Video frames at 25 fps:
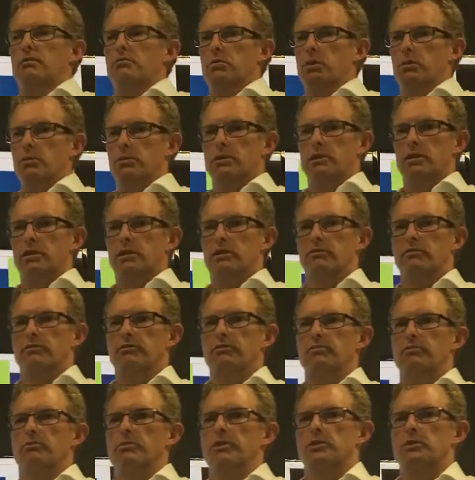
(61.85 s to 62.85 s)
probably sick of
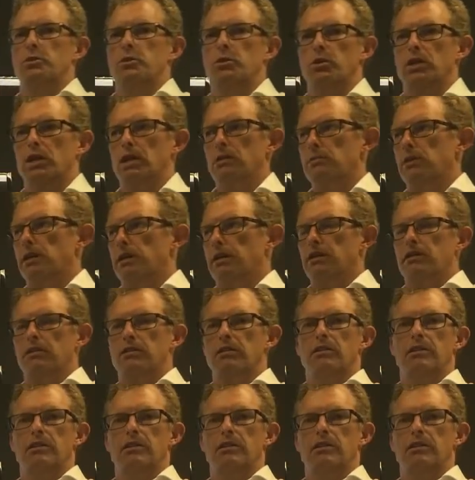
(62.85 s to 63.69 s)
me talking about it,